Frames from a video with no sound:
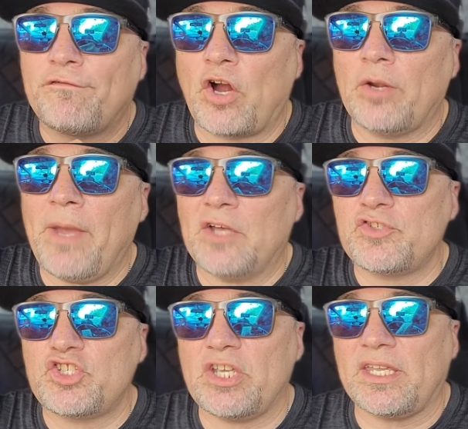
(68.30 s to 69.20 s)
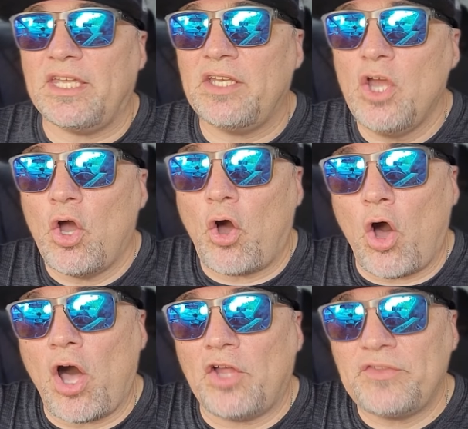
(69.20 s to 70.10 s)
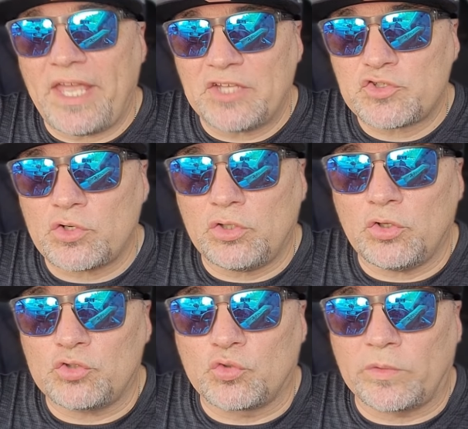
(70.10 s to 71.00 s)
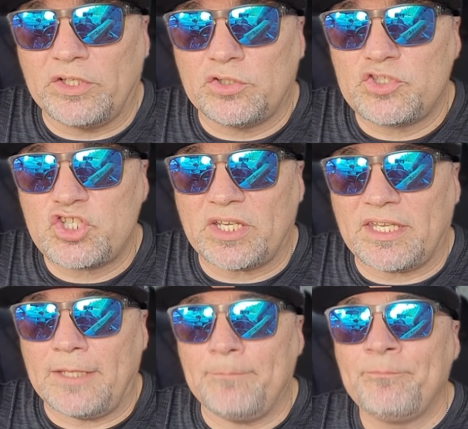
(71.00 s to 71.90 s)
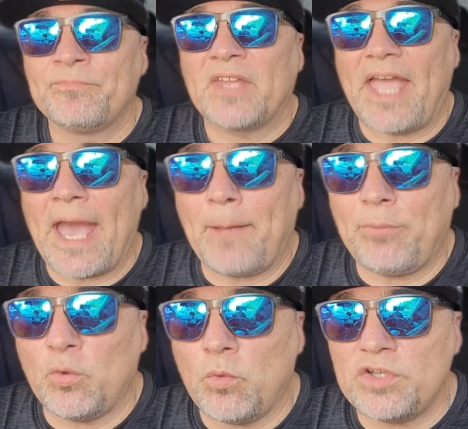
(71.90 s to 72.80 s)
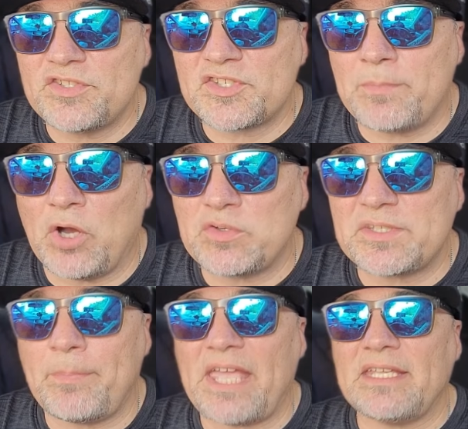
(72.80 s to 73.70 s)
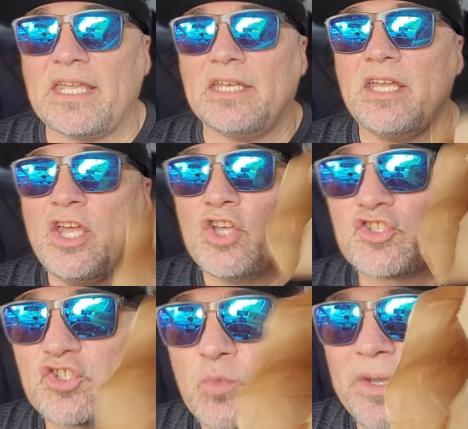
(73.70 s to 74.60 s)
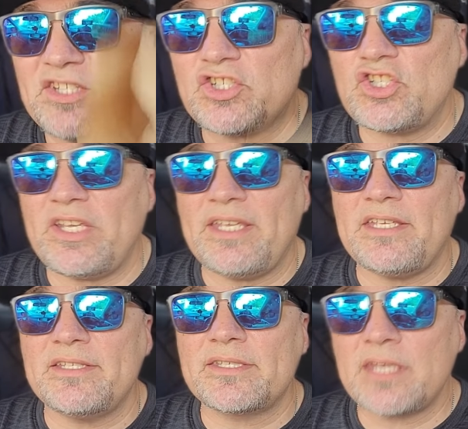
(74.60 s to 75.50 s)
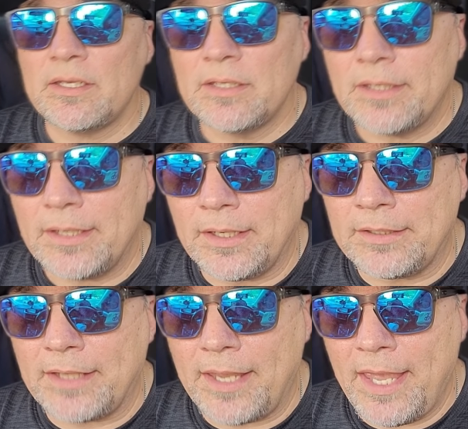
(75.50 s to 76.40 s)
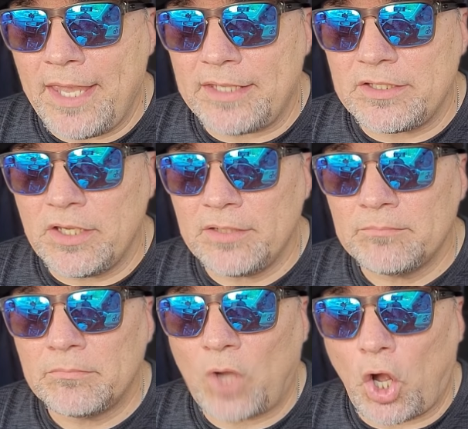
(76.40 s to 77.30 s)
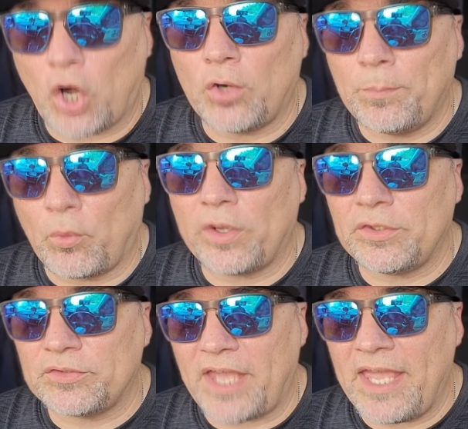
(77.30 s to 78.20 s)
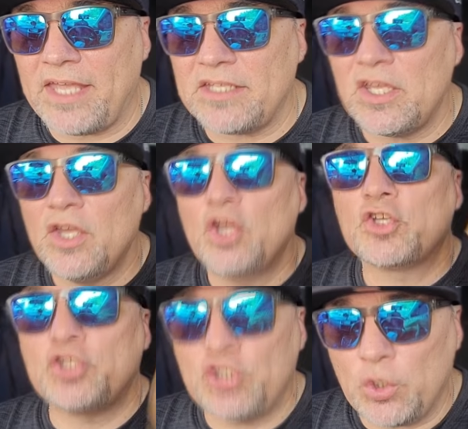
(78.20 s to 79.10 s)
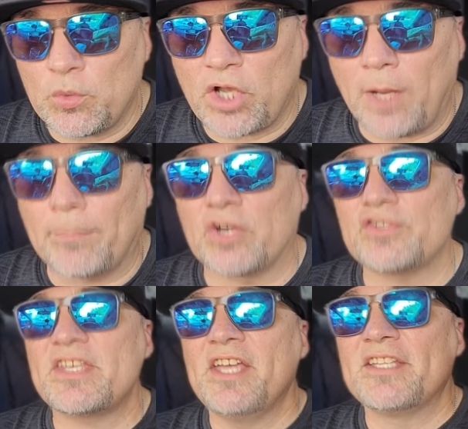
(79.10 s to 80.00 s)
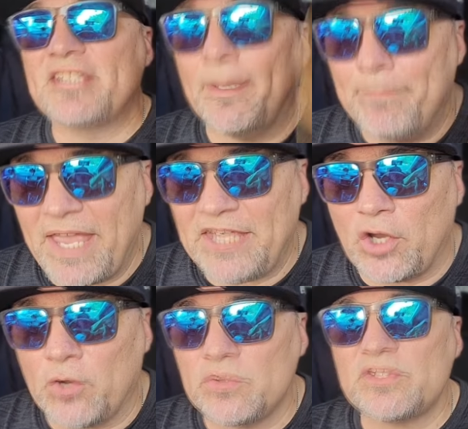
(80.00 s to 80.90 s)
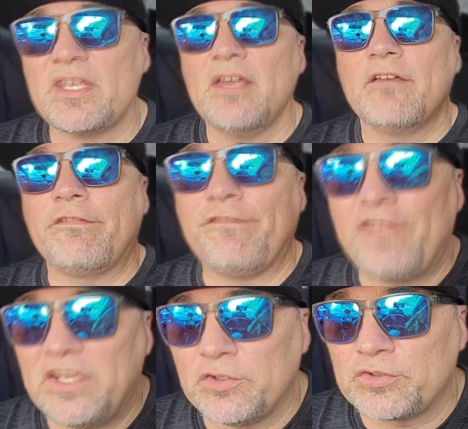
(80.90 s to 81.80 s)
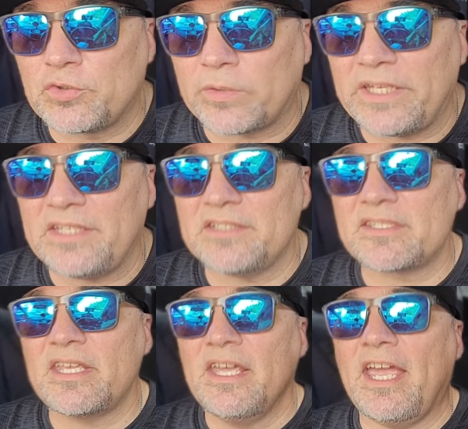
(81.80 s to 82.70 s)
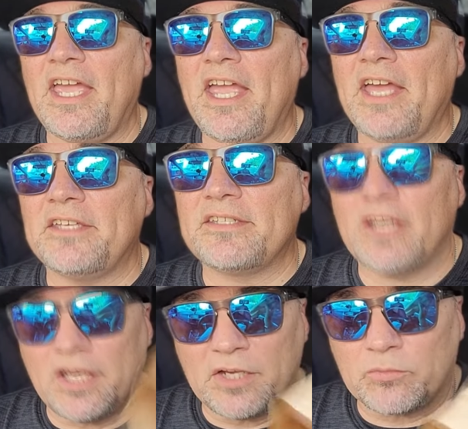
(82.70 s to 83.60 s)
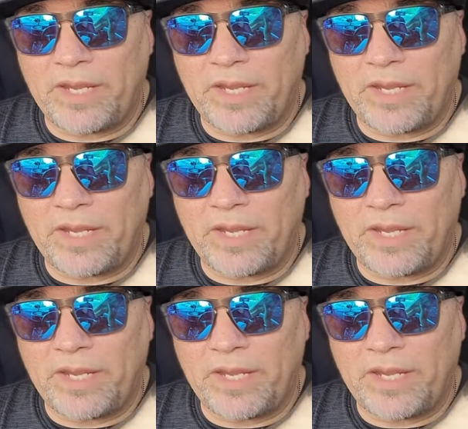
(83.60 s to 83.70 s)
Farmhouse chicken, all natural grilled chicken, applewood smoked bacon, Swiss cheese, an egg, hard boiled egg, cucumbers, tomatoes, field greens, and uh,